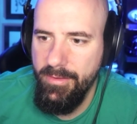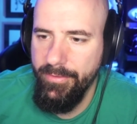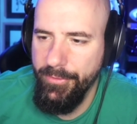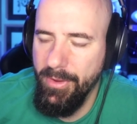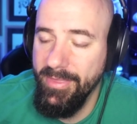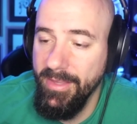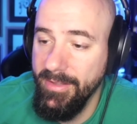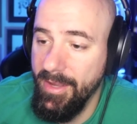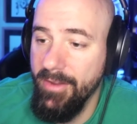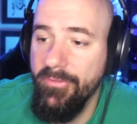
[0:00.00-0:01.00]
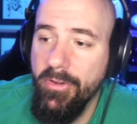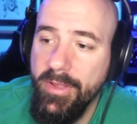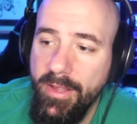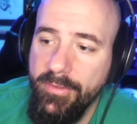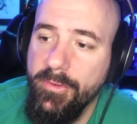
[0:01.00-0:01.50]
Do I think the NFL
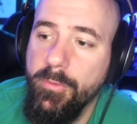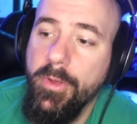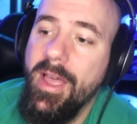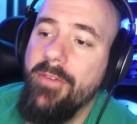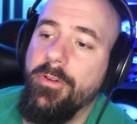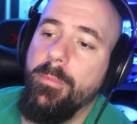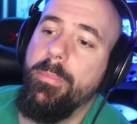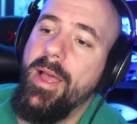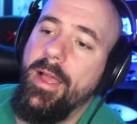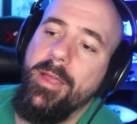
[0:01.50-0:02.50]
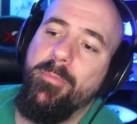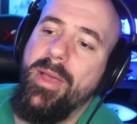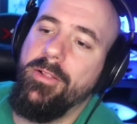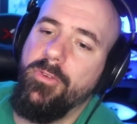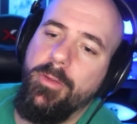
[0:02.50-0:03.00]
cancels will have an
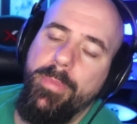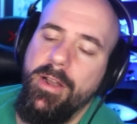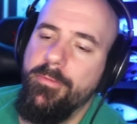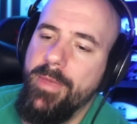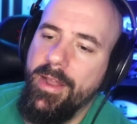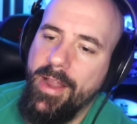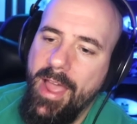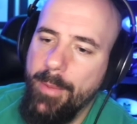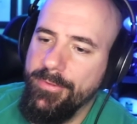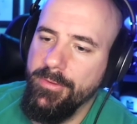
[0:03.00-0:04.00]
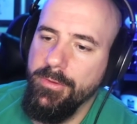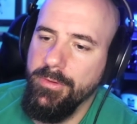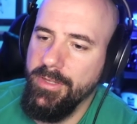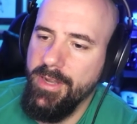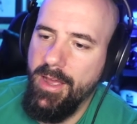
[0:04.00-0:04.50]
impact on competitive Madden?
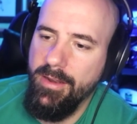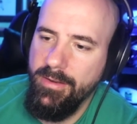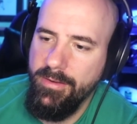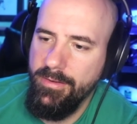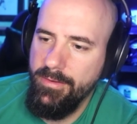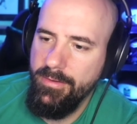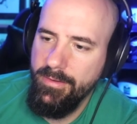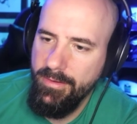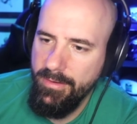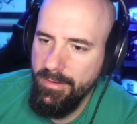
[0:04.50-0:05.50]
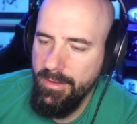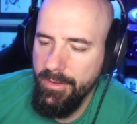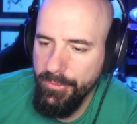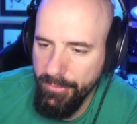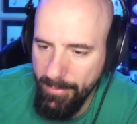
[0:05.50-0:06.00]
Absolutely not.
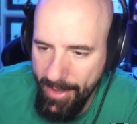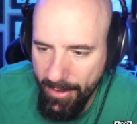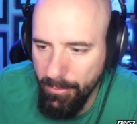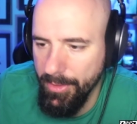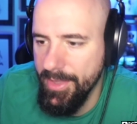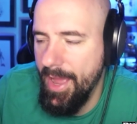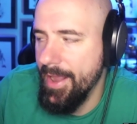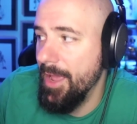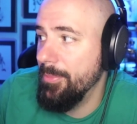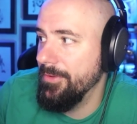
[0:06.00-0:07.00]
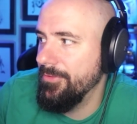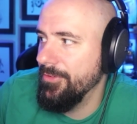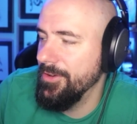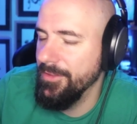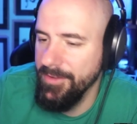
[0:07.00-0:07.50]
DreamHack will not happen for
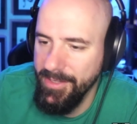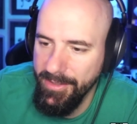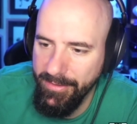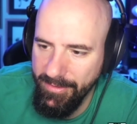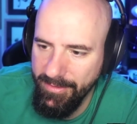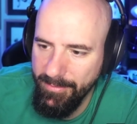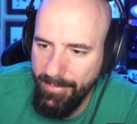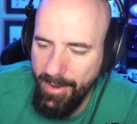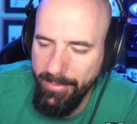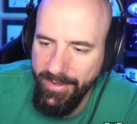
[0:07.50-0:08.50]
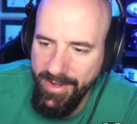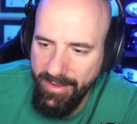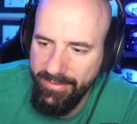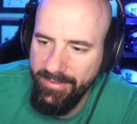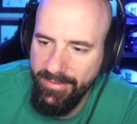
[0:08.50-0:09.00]
another year, probably
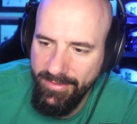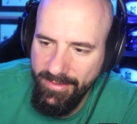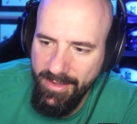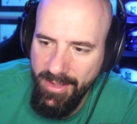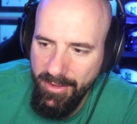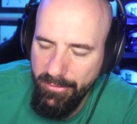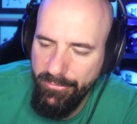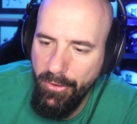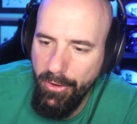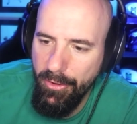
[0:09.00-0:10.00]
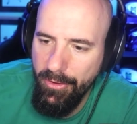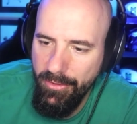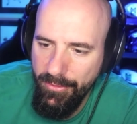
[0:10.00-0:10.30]
next fall.